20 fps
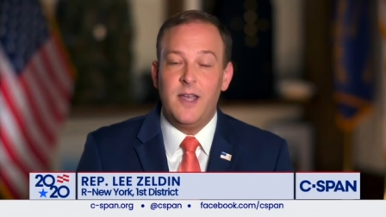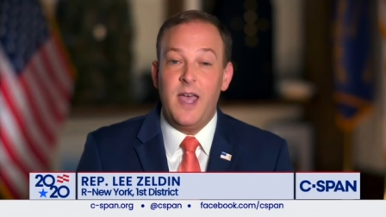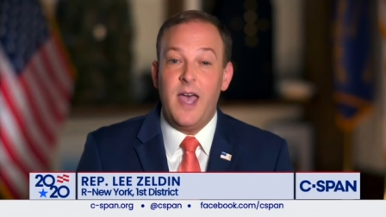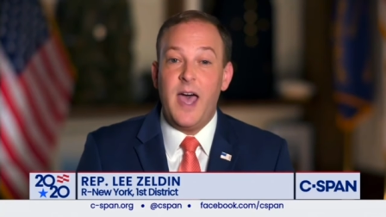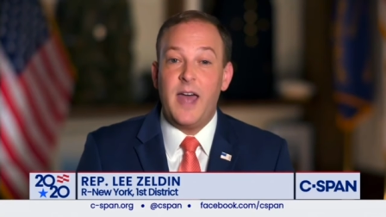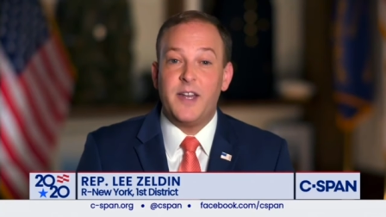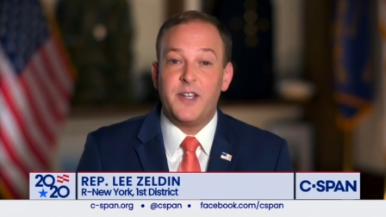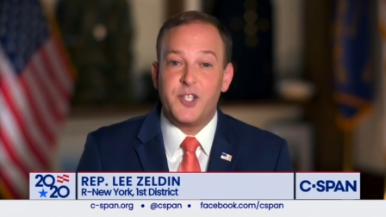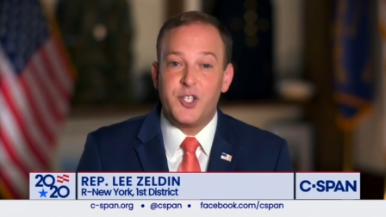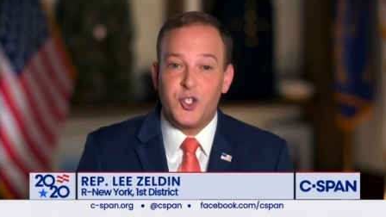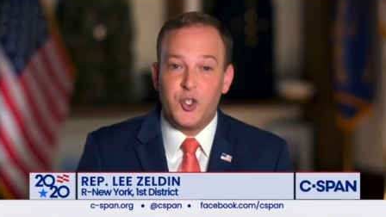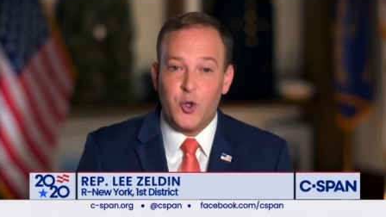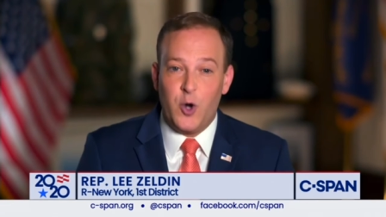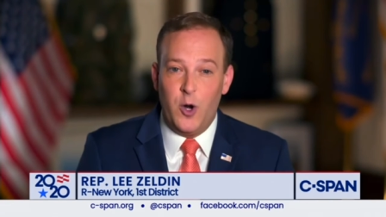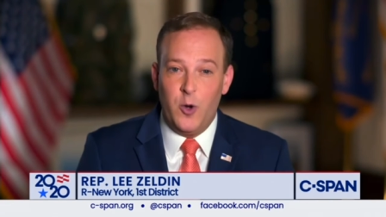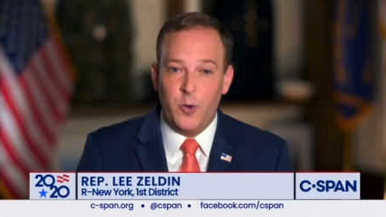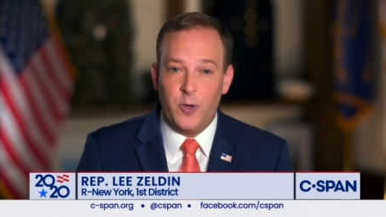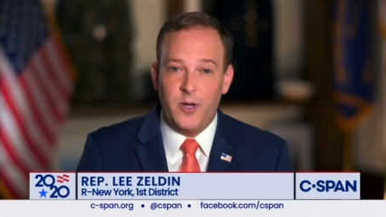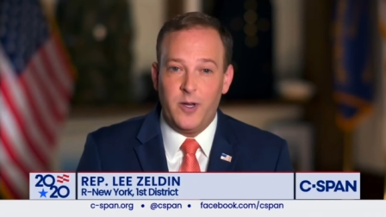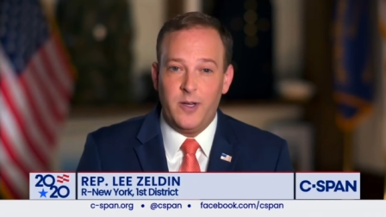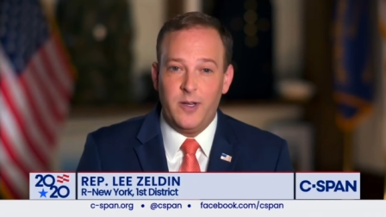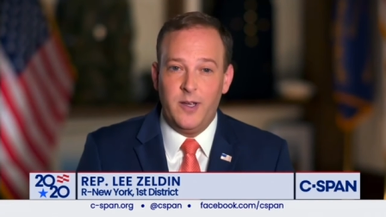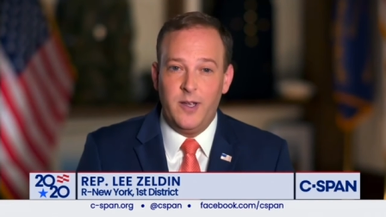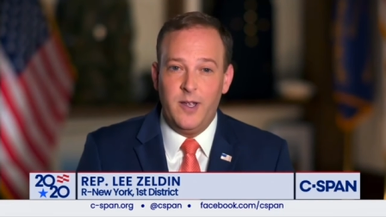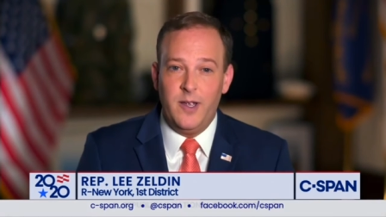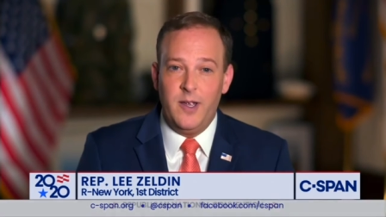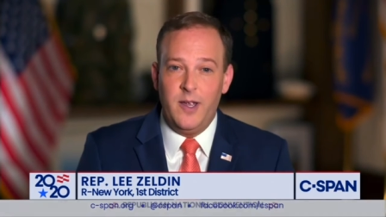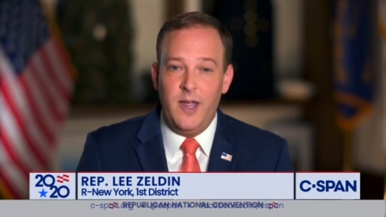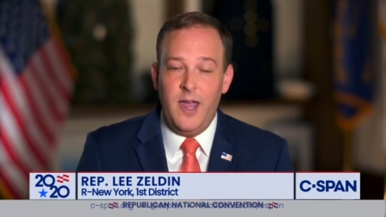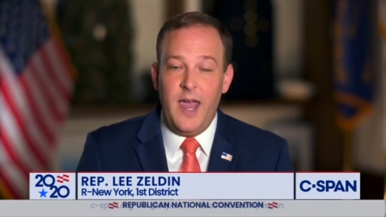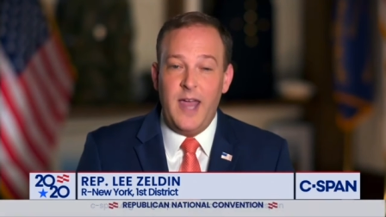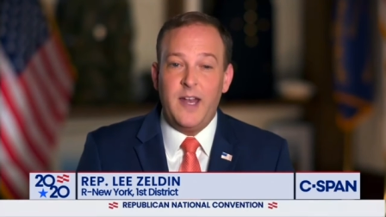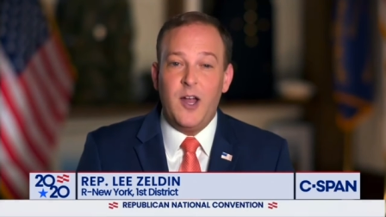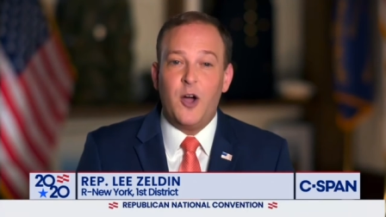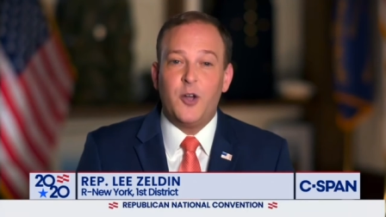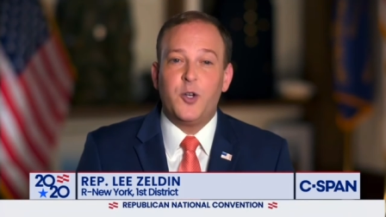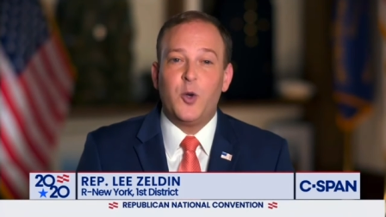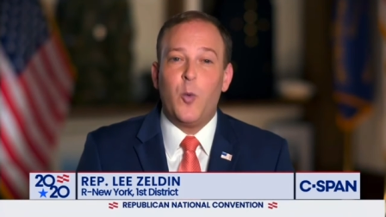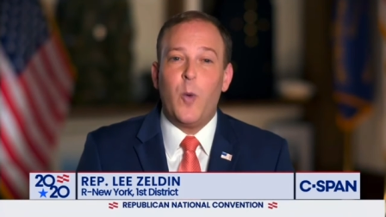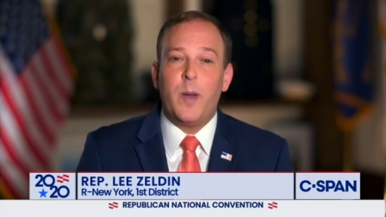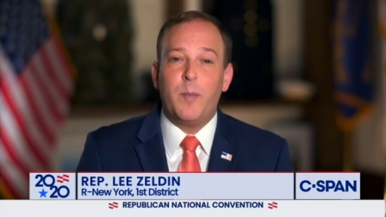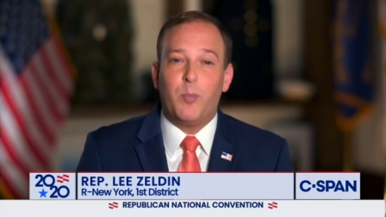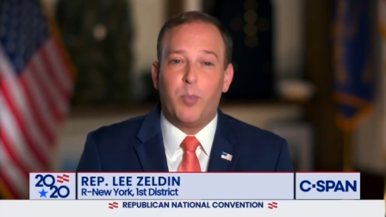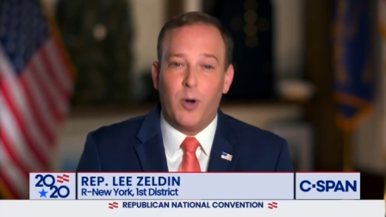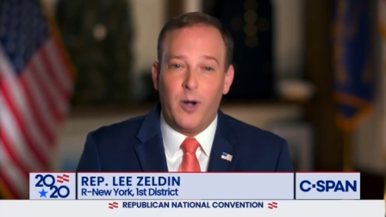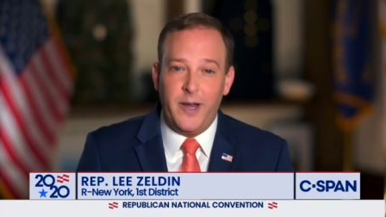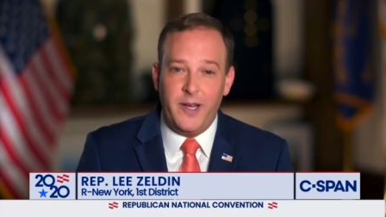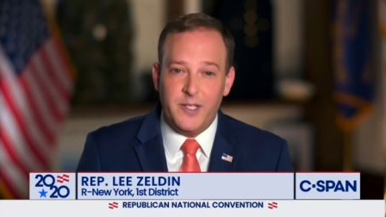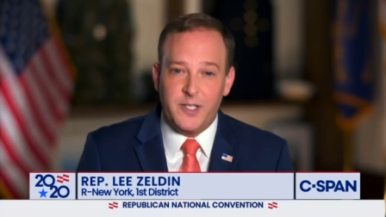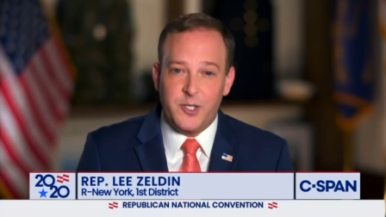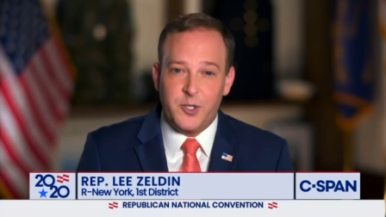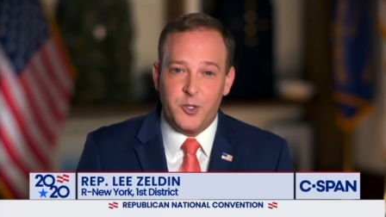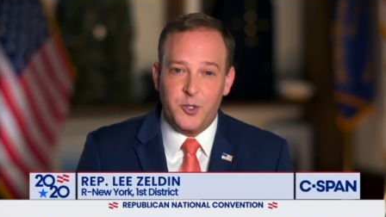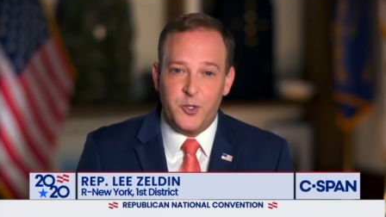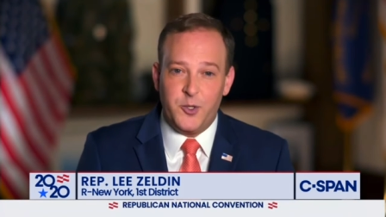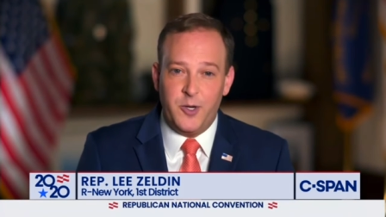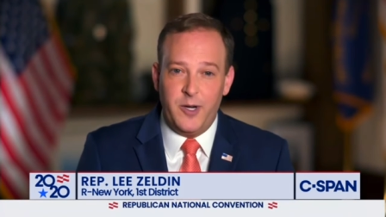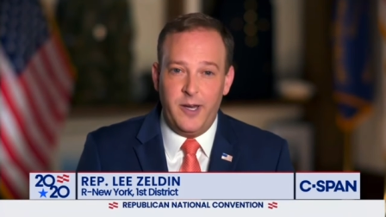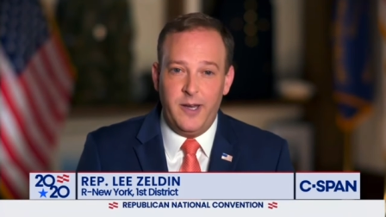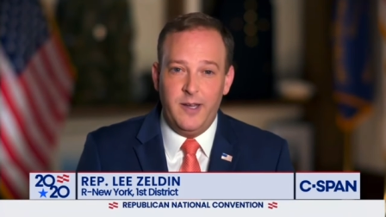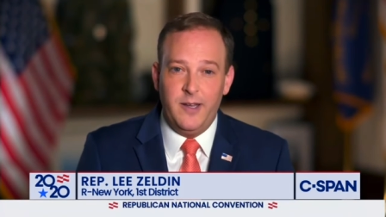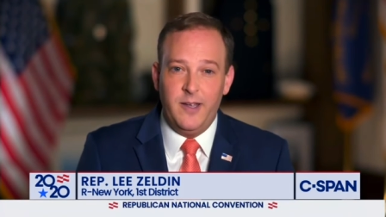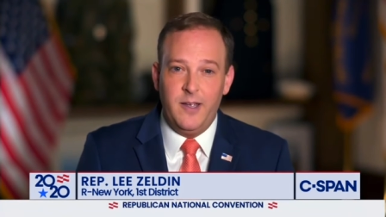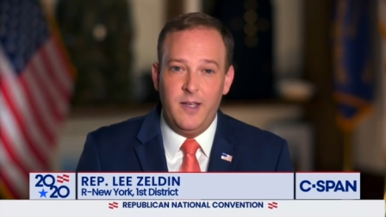had a stroke, and underwent brain surgery,